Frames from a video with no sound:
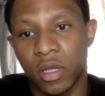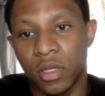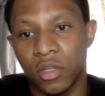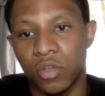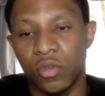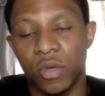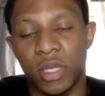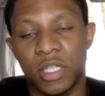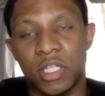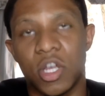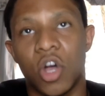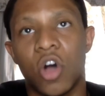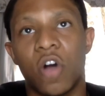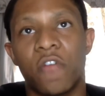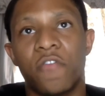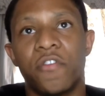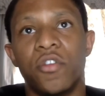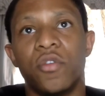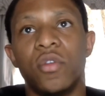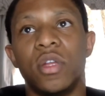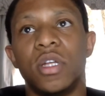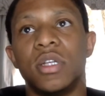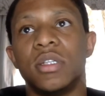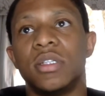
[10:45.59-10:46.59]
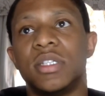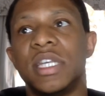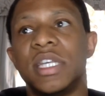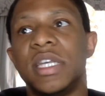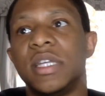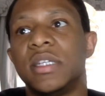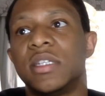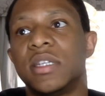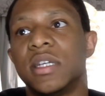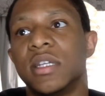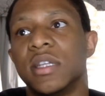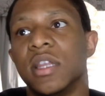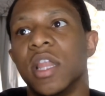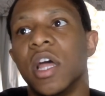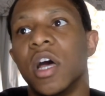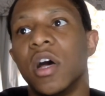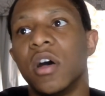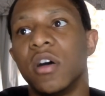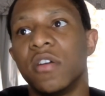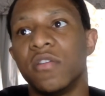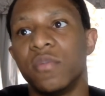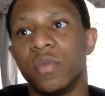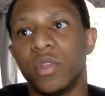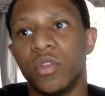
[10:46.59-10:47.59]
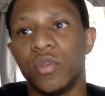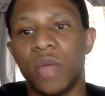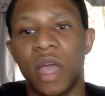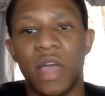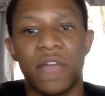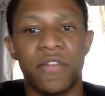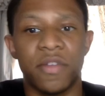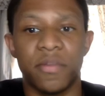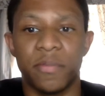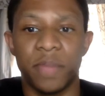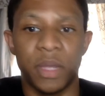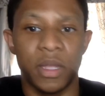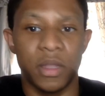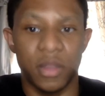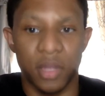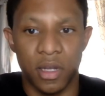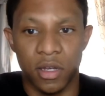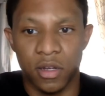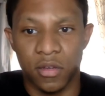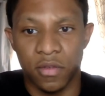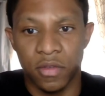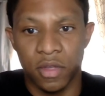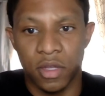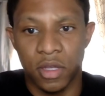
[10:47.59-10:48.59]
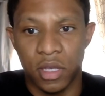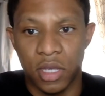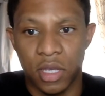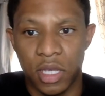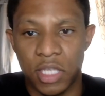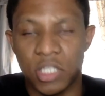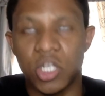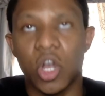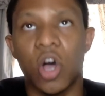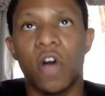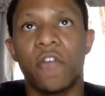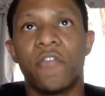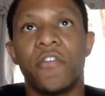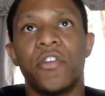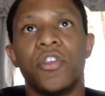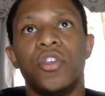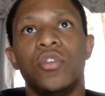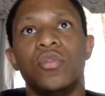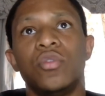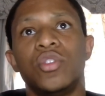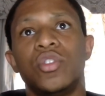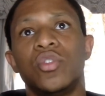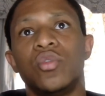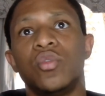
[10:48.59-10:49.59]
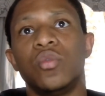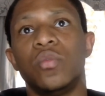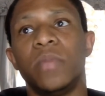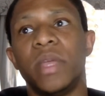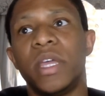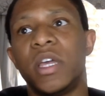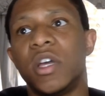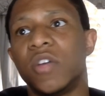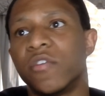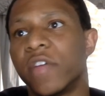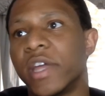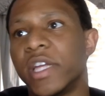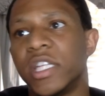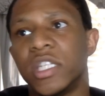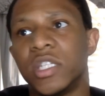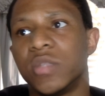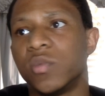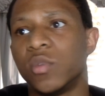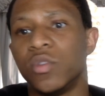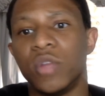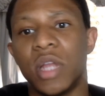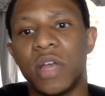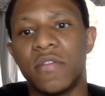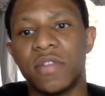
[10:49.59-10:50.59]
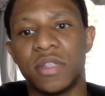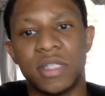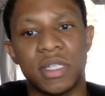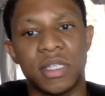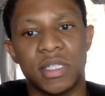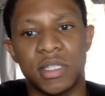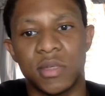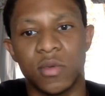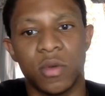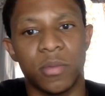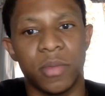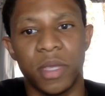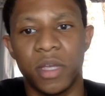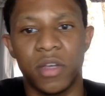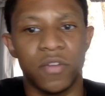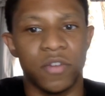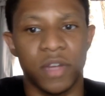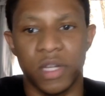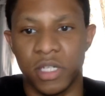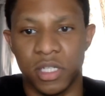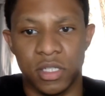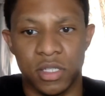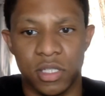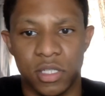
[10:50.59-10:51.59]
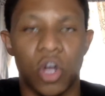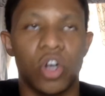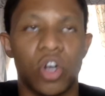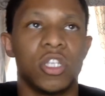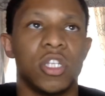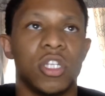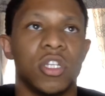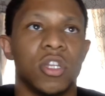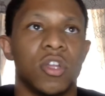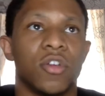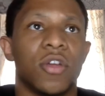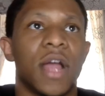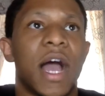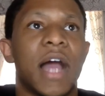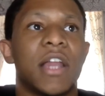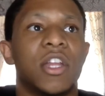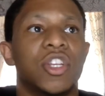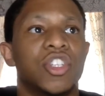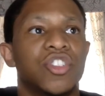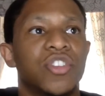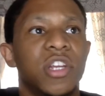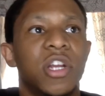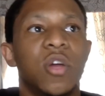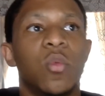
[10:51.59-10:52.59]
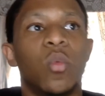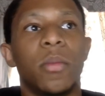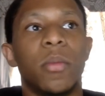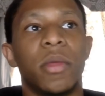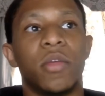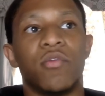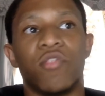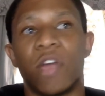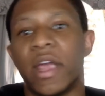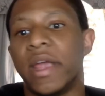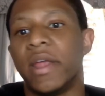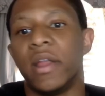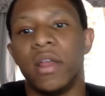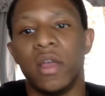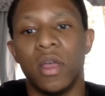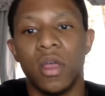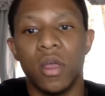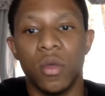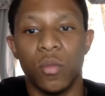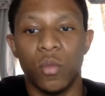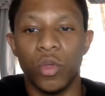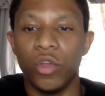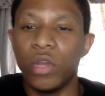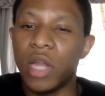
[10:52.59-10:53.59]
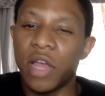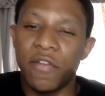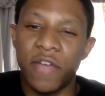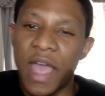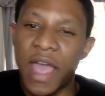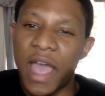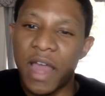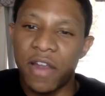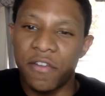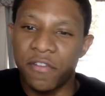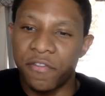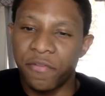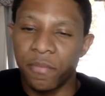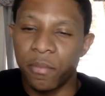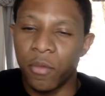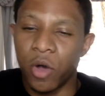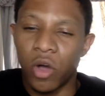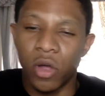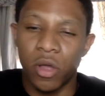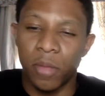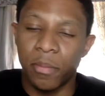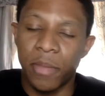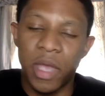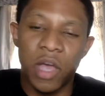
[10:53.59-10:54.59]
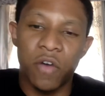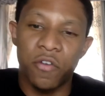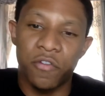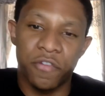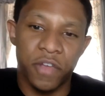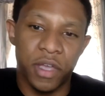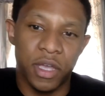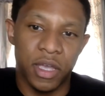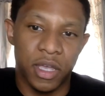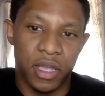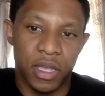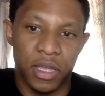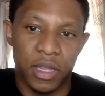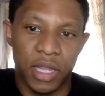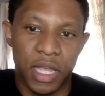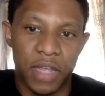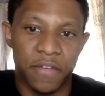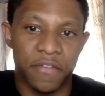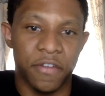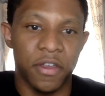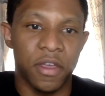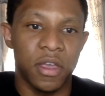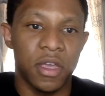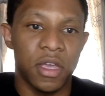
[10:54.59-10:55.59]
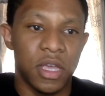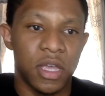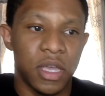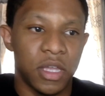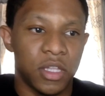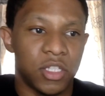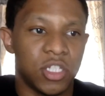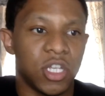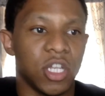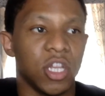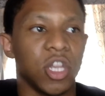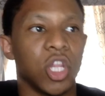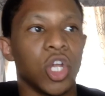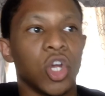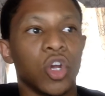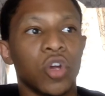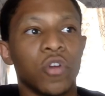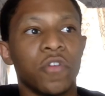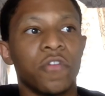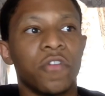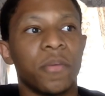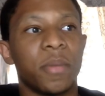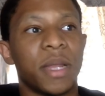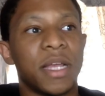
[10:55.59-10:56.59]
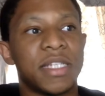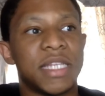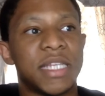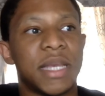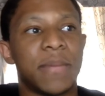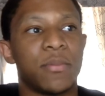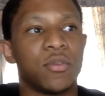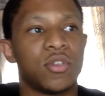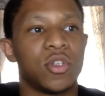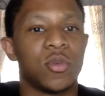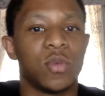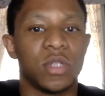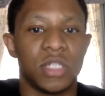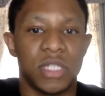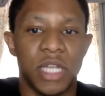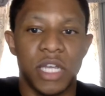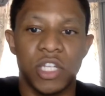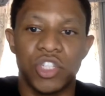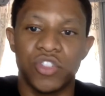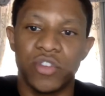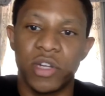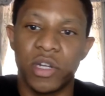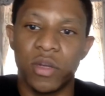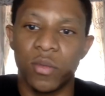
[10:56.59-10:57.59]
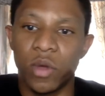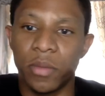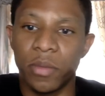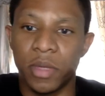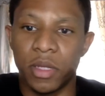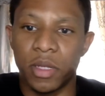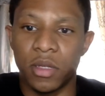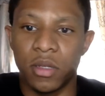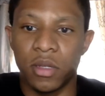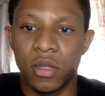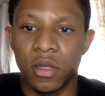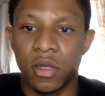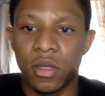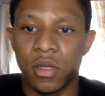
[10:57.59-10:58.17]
You, it's hard for you to to love when you haven't been loved. It's hard for you to be courageous when you never seen someone be courageous. It's hard to learn how to treat a woman right when you never had a male figure in your life to learn from the example to which they treat a woman.